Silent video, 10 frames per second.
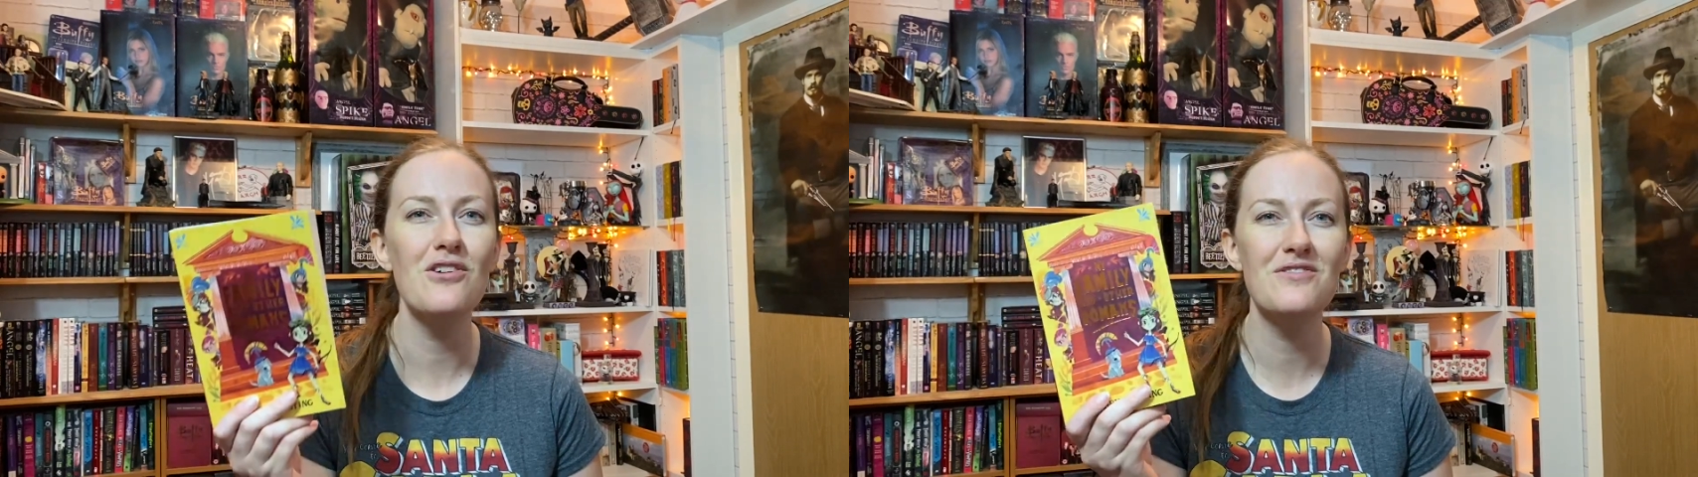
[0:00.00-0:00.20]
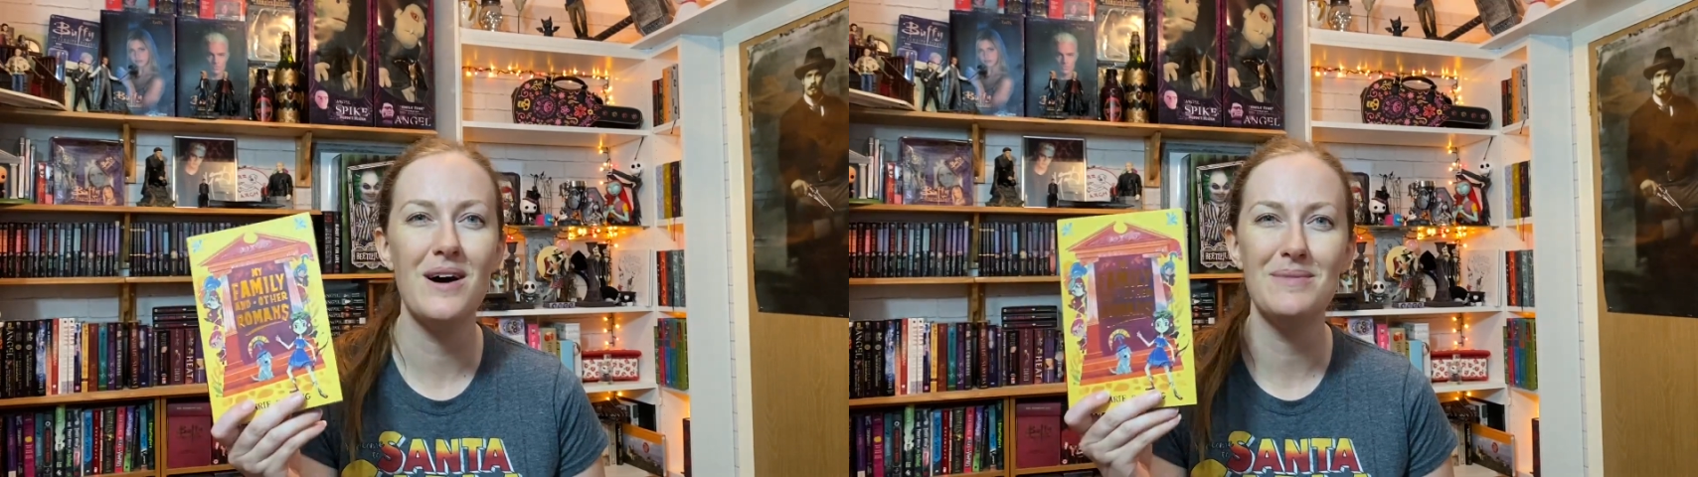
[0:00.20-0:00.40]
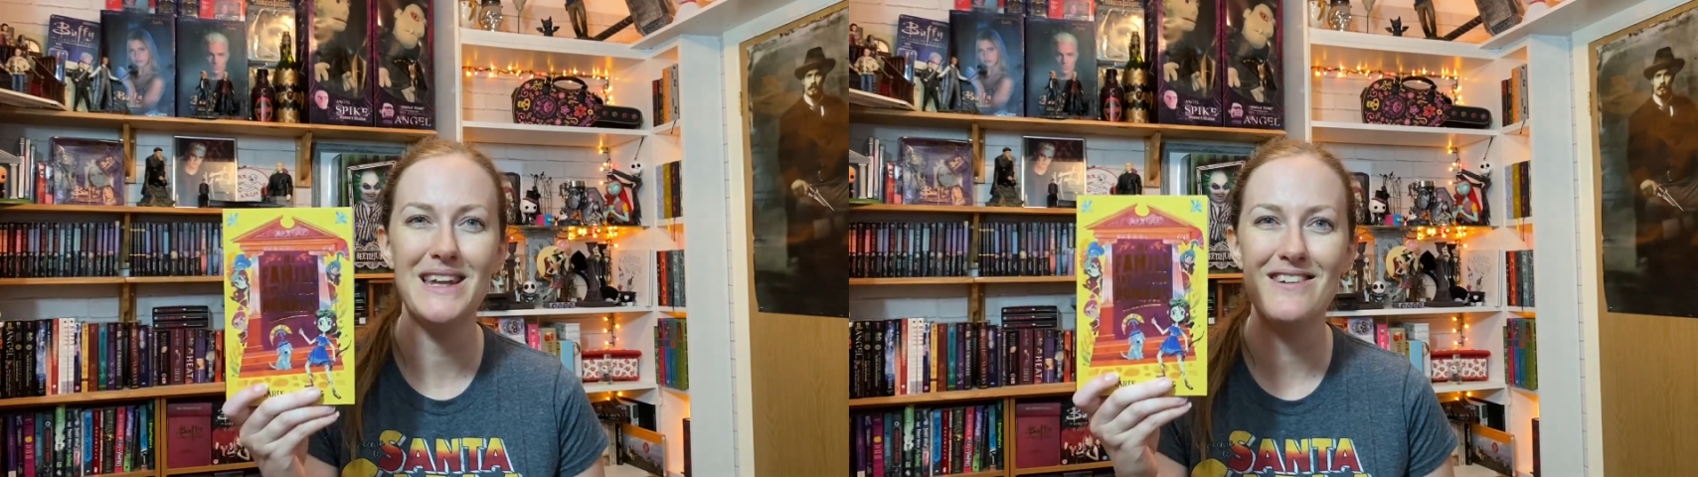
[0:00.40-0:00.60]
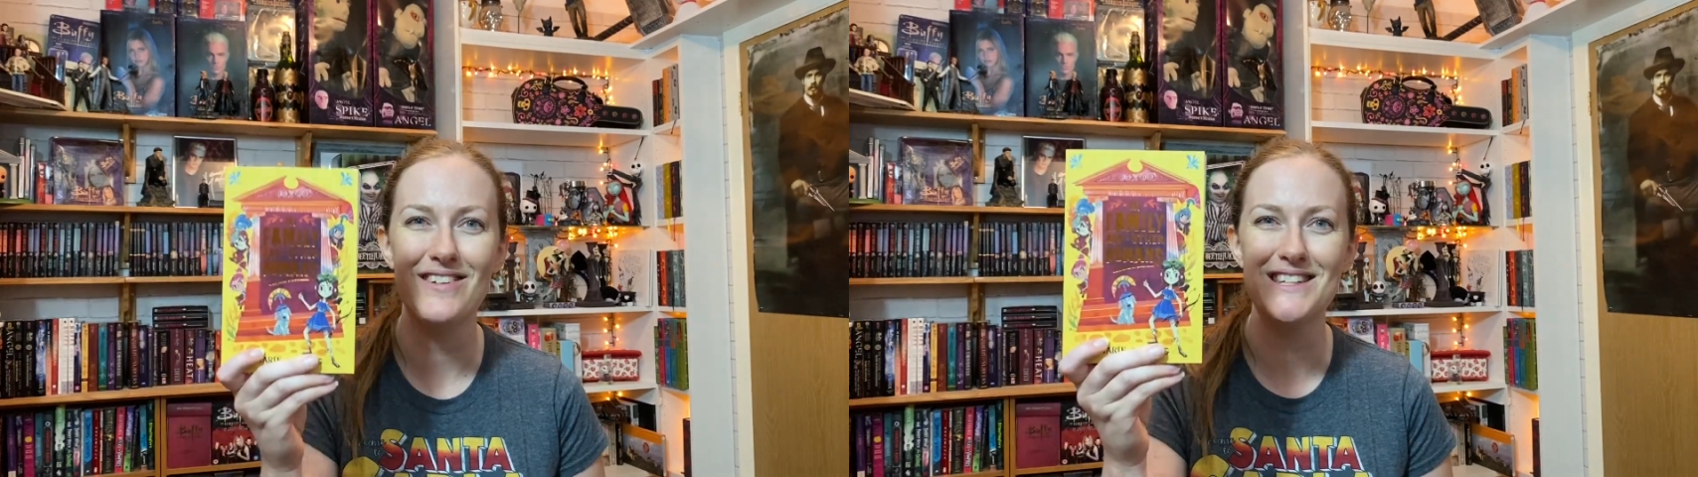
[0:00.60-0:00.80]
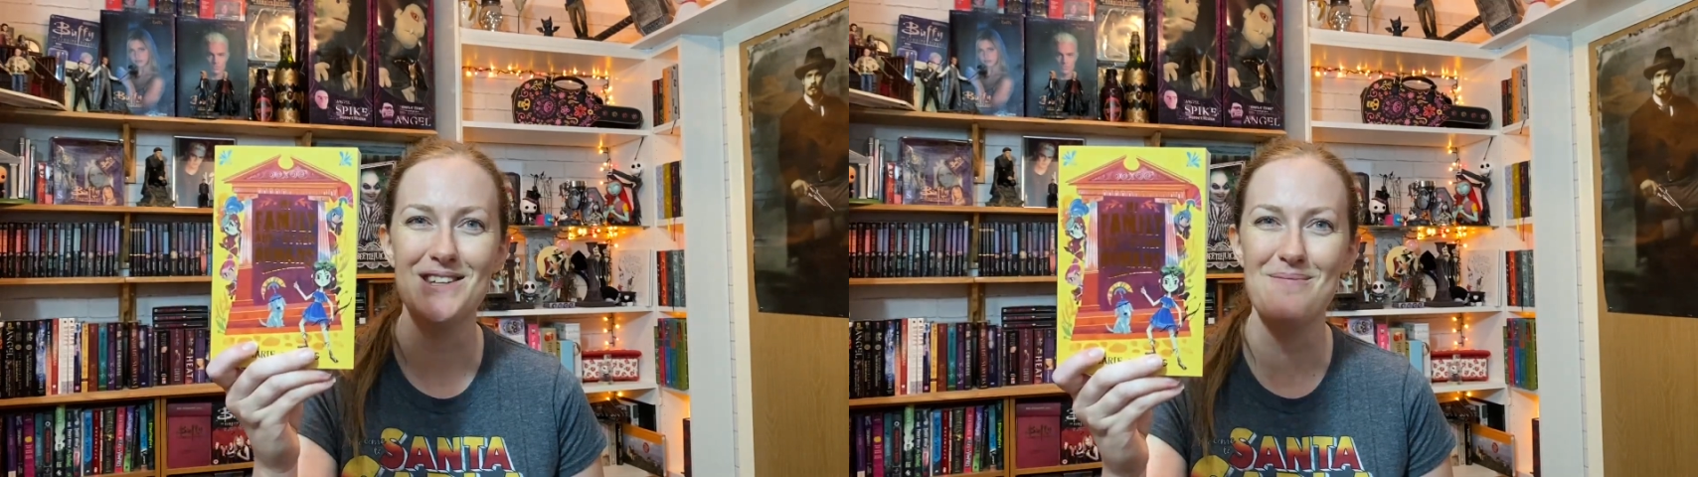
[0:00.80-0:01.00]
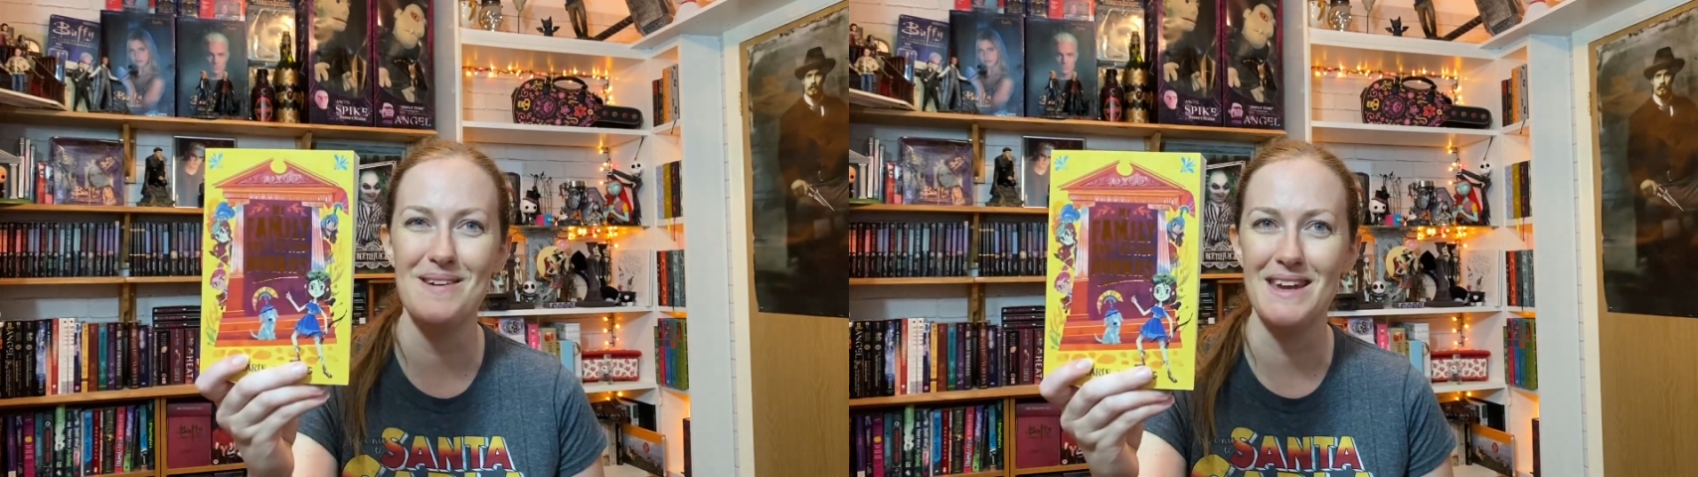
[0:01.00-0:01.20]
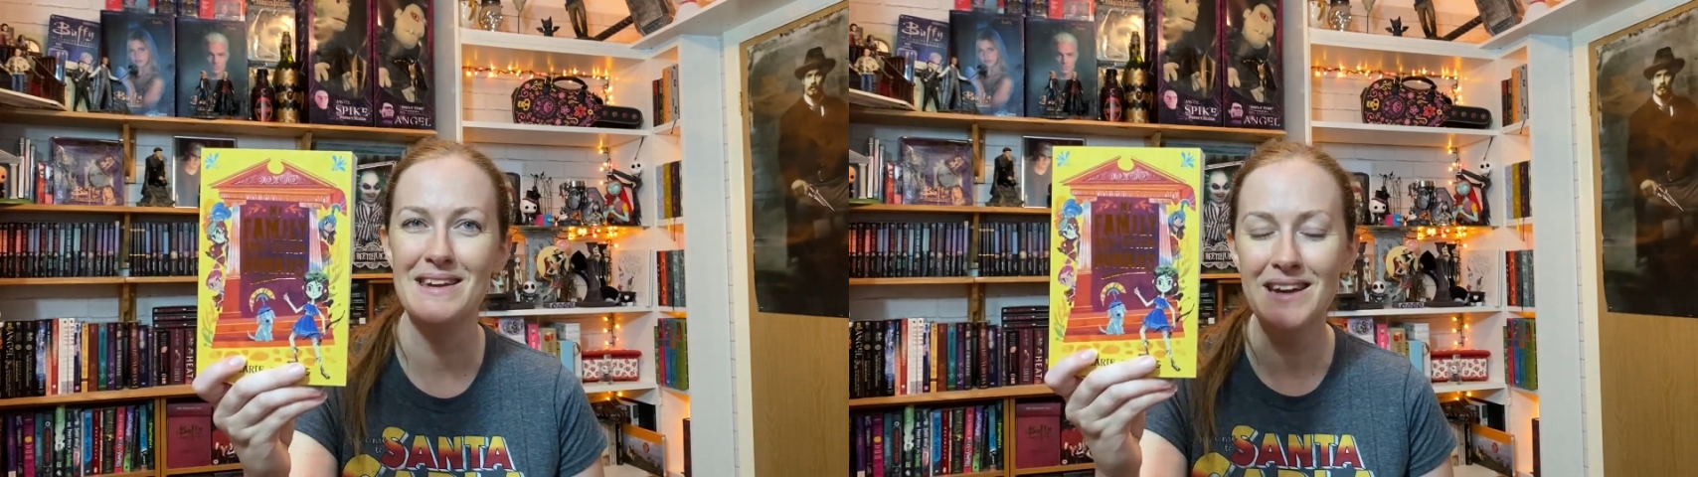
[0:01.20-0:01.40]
family rests on me.